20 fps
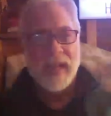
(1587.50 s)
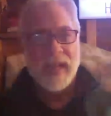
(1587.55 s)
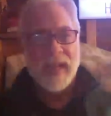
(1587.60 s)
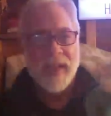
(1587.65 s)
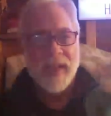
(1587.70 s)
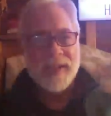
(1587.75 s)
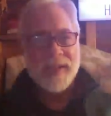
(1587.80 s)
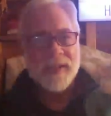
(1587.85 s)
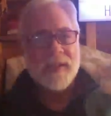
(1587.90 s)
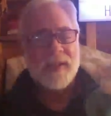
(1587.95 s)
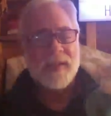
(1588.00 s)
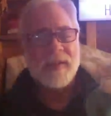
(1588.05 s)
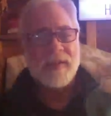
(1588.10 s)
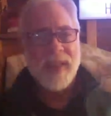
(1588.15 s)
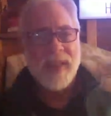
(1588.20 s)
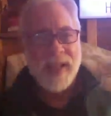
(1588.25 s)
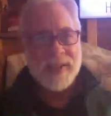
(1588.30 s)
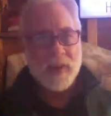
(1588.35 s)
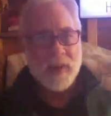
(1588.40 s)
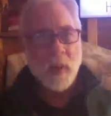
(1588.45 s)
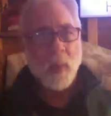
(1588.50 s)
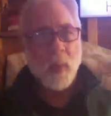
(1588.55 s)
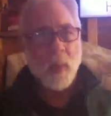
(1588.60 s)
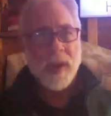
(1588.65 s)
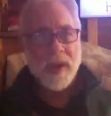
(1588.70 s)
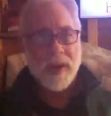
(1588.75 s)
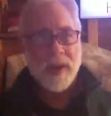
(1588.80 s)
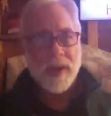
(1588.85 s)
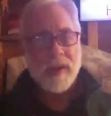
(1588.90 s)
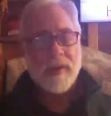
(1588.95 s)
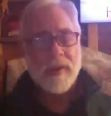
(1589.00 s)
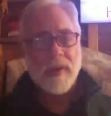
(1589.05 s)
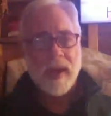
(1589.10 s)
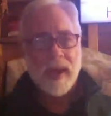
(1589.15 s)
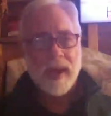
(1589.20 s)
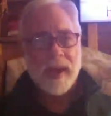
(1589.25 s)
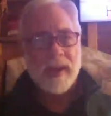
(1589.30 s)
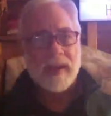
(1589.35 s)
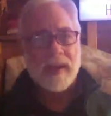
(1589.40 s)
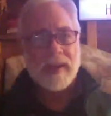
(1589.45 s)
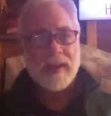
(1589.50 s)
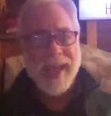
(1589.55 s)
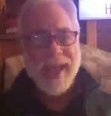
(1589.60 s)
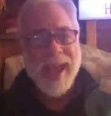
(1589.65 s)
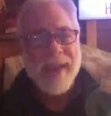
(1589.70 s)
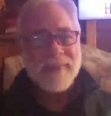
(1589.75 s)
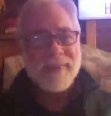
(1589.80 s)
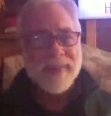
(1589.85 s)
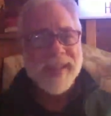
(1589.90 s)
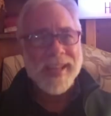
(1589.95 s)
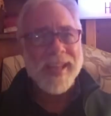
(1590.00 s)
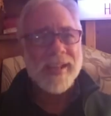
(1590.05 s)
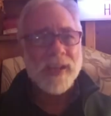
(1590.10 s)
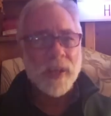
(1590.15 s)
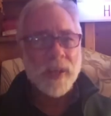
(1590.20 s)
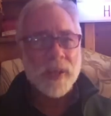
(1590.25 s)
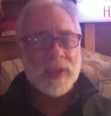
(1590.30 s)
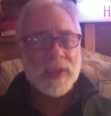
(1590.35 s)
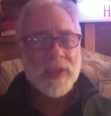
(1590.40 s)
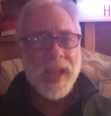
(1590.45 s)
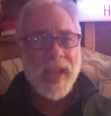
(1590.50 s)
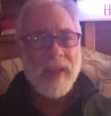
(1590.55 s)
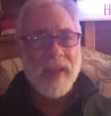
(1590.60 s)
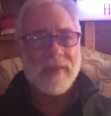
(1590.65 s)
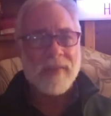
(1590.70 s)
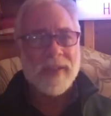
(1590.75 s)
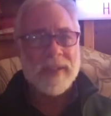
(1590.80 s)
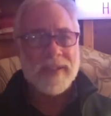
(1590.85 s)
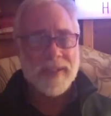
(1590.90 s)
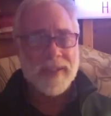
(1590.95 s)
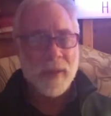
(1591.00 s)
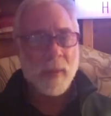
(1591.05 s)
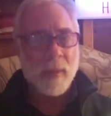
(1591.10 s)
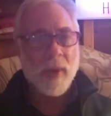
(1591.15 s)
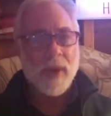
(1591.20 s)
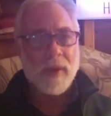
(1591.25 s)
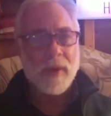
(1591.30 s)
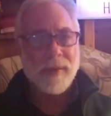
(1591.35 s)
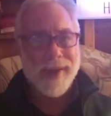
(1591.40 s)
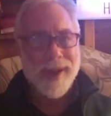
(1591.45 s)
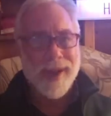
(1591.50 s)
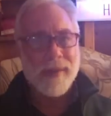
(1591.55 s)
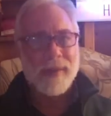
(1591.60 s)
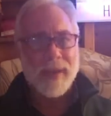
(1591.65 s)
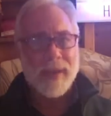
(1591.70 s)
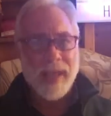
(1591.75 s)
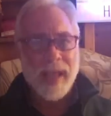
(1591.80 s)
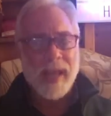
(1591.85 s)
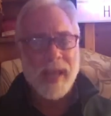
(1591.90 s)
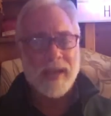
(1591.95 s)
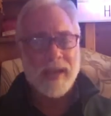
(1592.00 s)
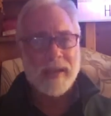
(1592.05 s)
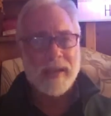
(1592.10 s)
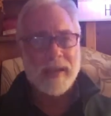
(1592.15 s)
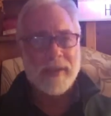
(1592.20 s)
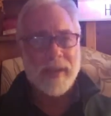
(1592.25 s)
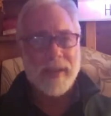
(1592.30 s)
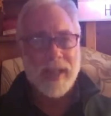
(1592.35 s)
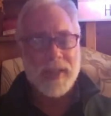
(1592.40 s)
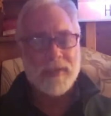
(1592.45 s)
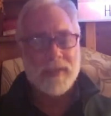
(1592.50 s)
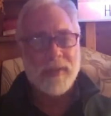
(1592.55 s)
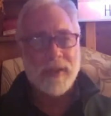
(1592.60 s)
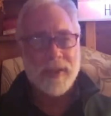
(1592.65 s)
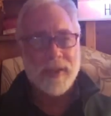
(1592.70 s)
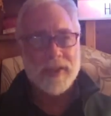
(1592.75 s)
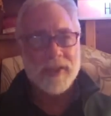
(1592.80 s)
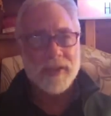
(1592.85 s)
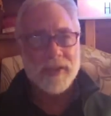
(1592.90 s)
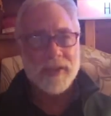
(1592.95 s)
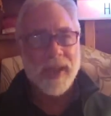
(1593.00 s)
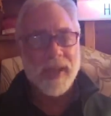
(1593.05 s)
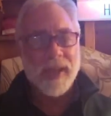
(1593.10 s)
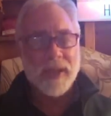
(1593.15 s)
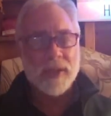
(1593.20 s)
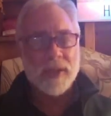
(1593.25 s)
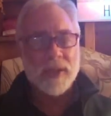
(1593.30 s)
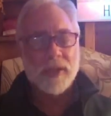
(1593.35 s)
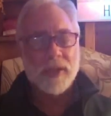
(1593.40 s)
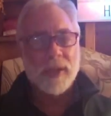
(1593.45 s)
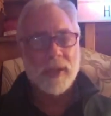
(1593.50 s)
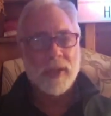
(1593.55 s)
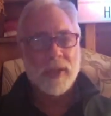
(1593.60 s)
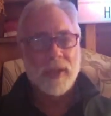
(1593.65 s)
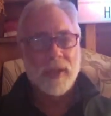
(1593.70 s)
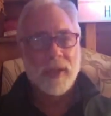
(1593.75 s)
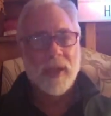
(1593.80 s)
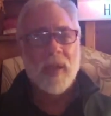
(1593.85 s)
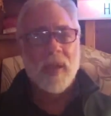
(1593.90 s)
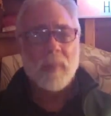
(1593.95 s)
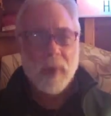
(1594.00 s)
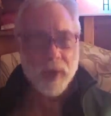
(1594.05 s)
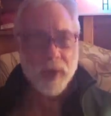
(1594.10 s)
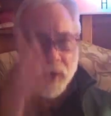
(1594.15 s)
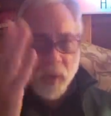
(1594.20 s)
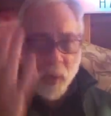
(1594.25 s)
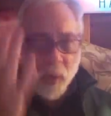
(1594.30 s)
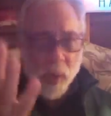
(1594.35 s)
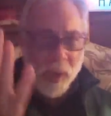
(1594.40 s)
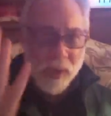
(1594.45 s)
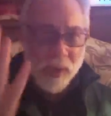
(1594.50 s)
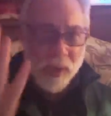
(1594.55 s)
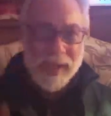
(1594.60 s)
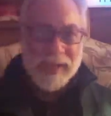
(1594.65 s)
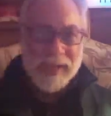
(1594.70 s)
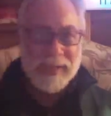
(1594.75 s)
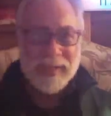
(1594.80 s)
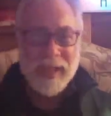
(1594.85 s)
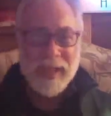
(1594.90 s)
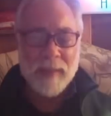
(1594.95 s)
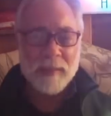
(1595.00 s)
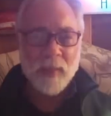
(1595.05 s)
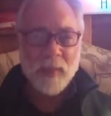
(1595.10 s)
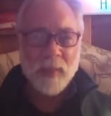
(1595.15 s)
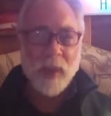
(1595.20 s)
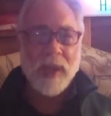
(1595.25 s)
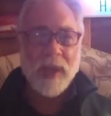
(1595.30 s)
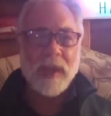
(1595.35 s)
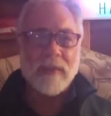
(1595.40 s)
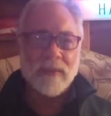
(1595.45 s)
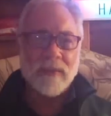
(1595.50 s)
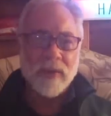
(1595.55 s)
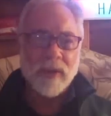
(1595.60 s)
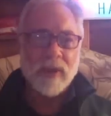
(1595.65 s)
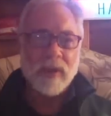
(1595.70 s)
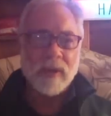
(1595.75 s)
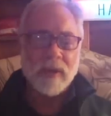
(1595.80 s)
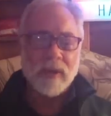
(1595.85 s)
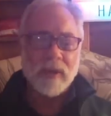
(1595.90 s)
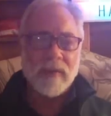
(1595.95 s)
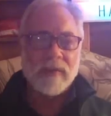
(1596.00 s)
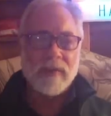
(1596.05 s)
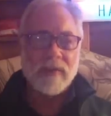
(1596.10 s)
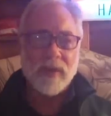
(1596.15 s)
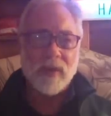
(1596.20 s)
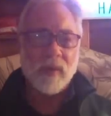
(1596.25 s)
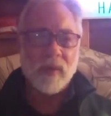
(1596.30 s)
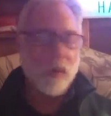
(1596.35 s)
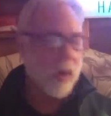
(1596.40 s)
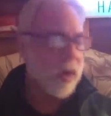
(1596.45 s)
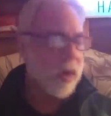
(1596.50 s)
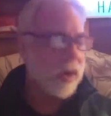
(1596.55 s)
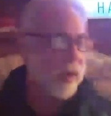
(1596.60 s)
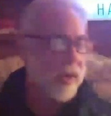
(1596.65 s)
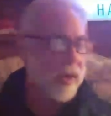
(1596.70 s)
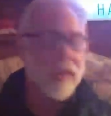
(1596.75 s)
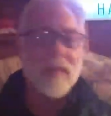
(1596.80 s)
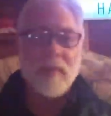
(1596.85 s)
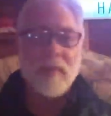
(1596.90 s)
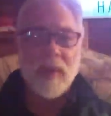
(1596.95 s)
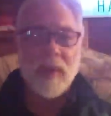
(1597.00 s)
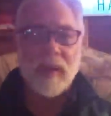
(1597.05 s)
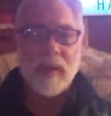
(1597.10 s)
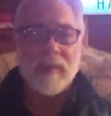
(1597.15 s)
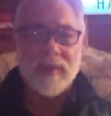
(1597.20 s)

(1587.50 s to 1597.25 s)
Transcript: And that's that's a weird thing to have to get used to having someone around again. That's very strange. But you will get to that point if you're if you are in the middle of